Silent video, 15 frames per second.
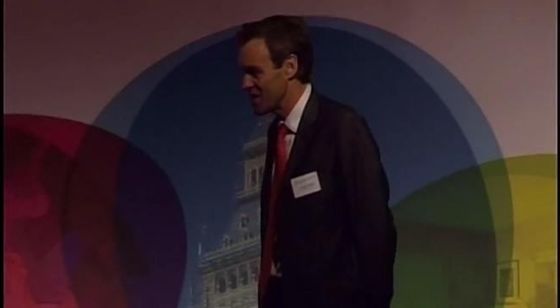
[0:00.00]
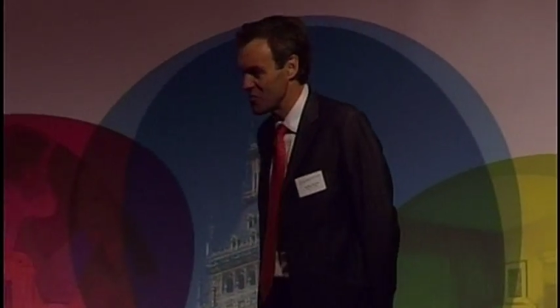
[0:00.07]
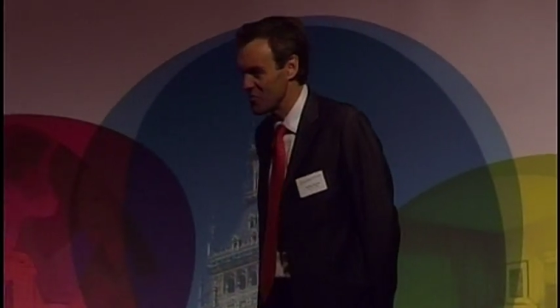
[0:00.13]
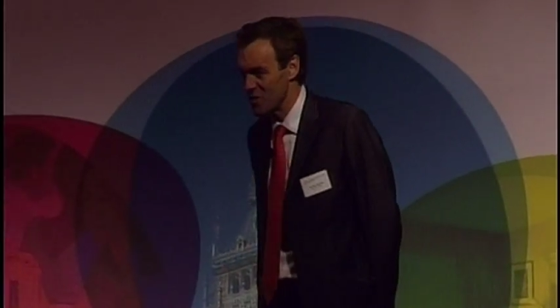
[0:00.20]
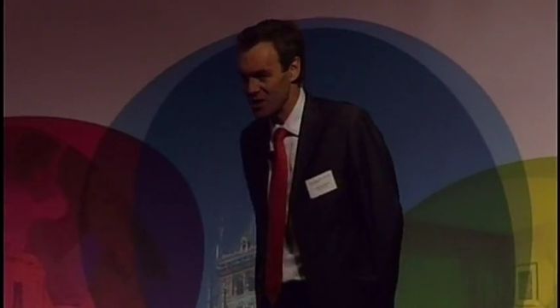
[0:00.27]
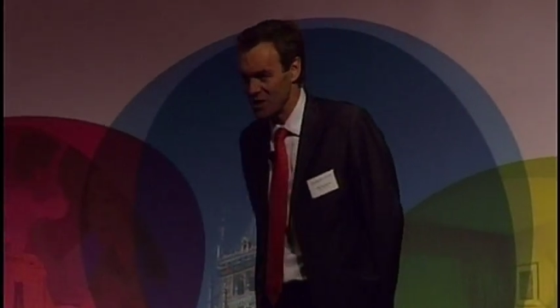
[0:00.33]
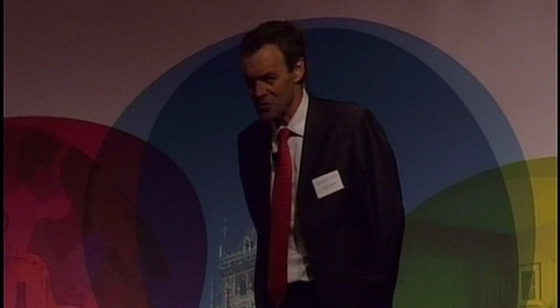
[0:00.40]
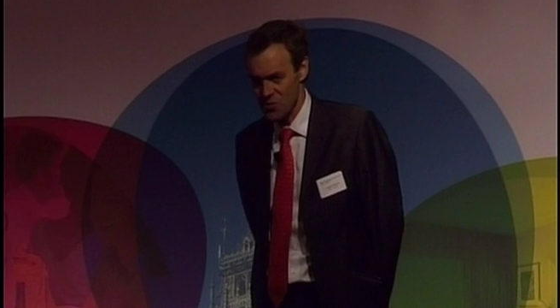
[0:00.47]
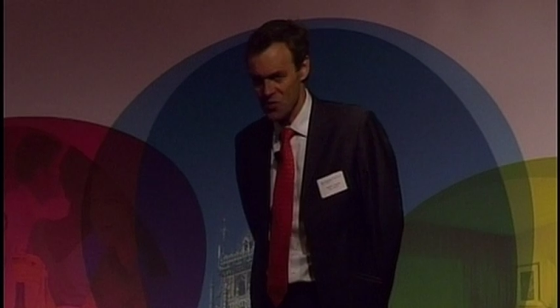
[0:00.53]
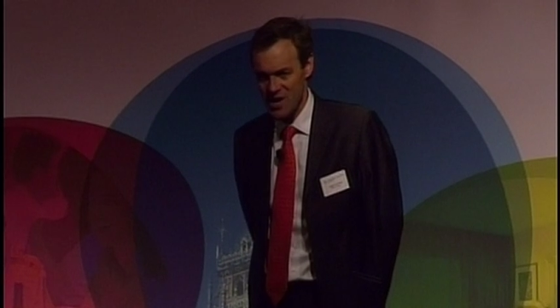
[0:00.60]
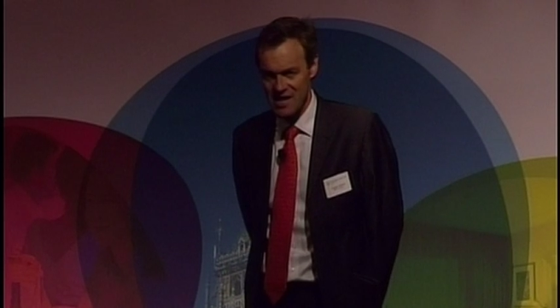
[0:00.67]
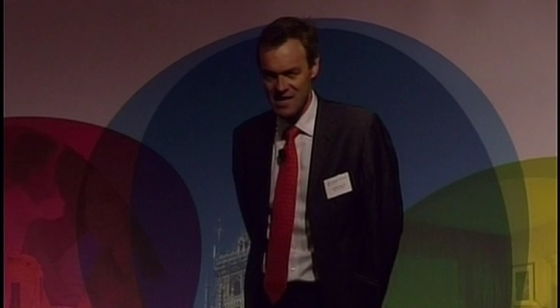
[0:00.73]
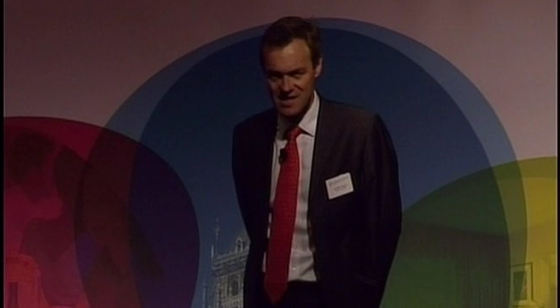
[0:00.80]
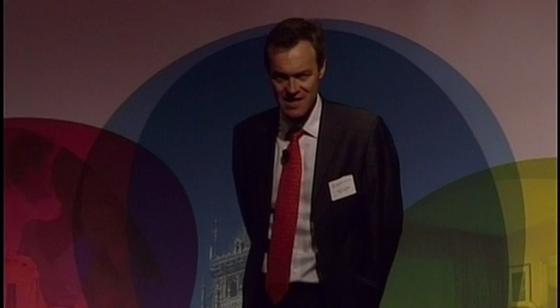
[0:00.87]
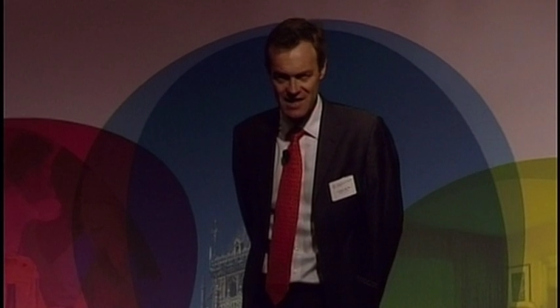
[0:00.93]
What a
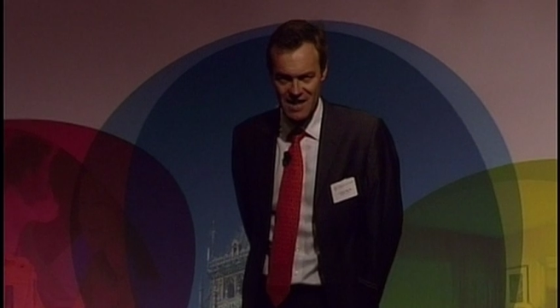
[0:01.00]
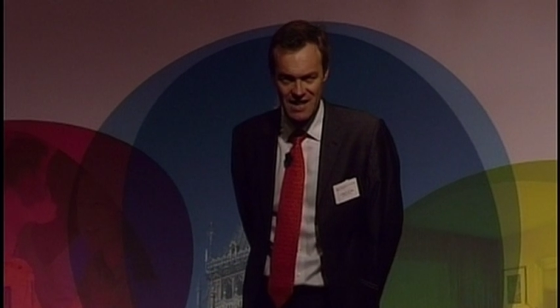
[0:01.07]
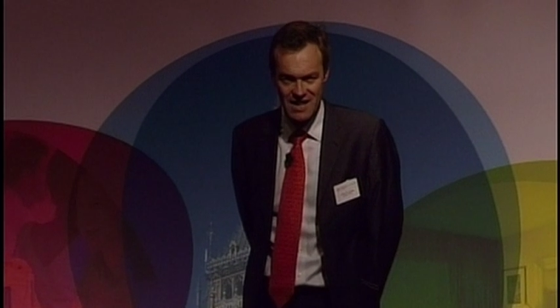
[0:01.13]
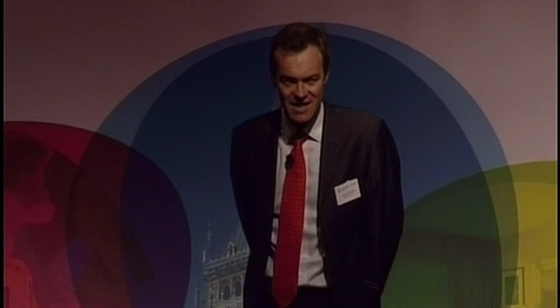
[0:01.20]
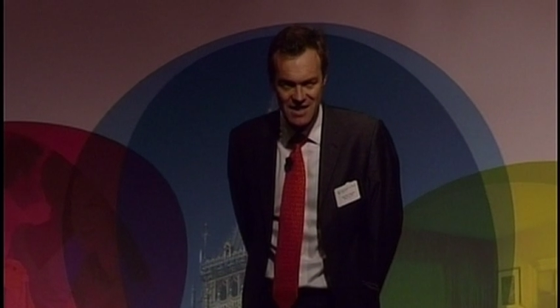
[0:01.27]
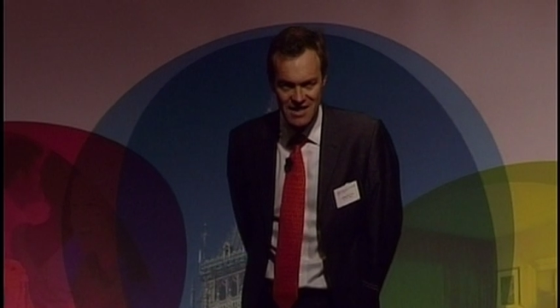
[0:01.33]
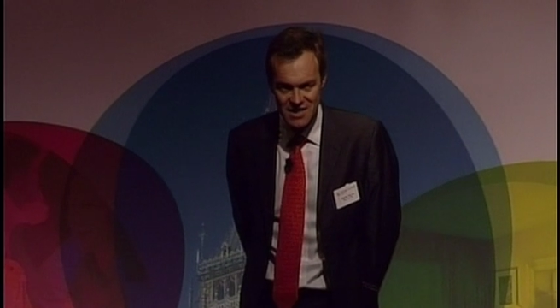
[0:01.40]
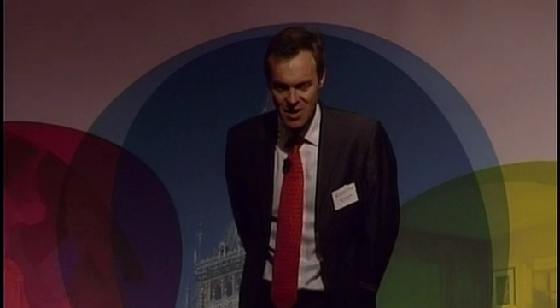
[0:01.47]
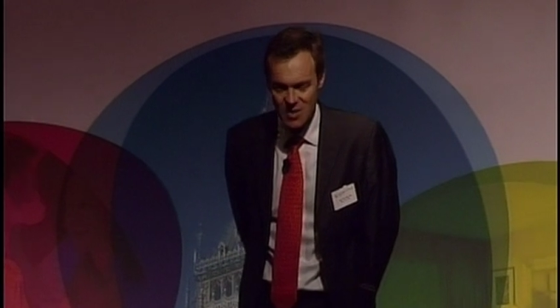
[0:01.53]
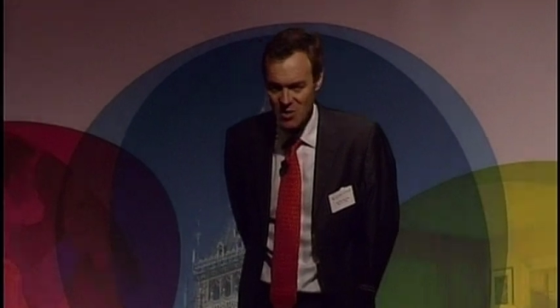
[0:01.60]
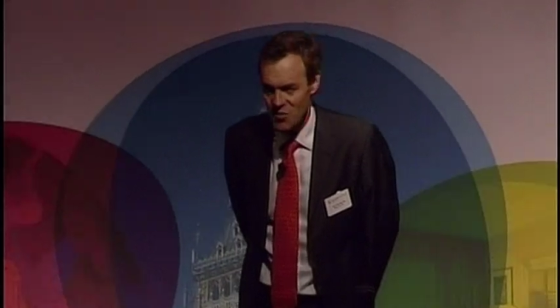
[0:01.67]
great summit